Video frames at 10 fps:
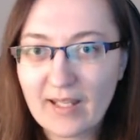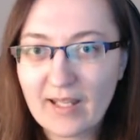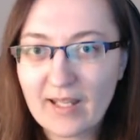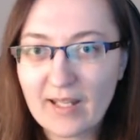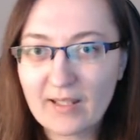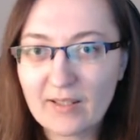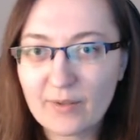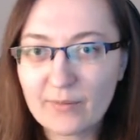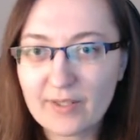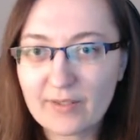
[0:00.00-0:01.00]
Hello
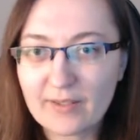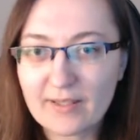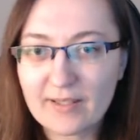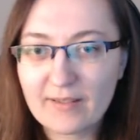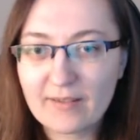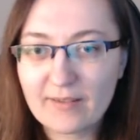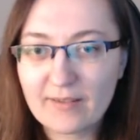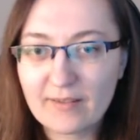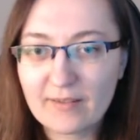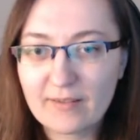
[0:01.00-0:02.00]
there, guys.
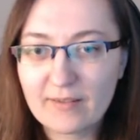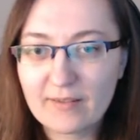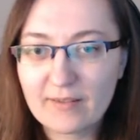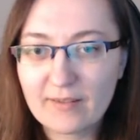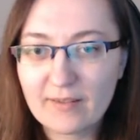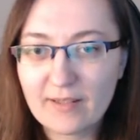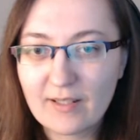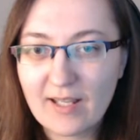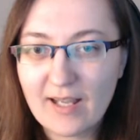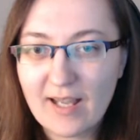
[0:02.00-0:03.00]

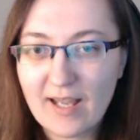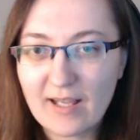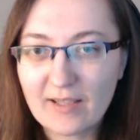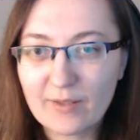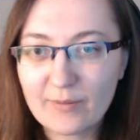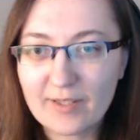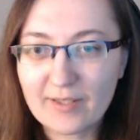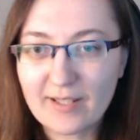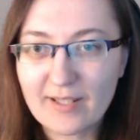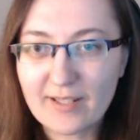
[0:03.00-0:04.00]

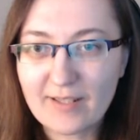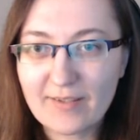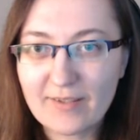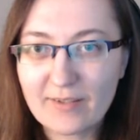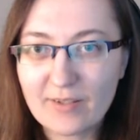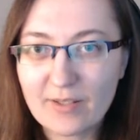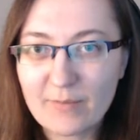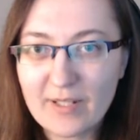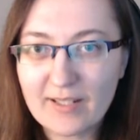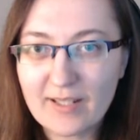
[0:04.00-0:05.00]
Oh
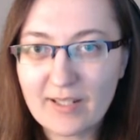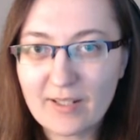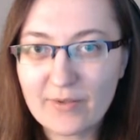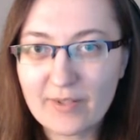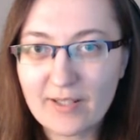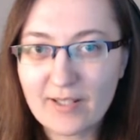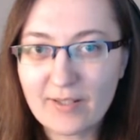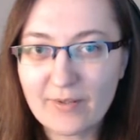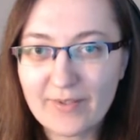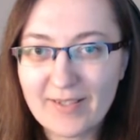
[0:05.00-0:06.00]
my god, those clothes.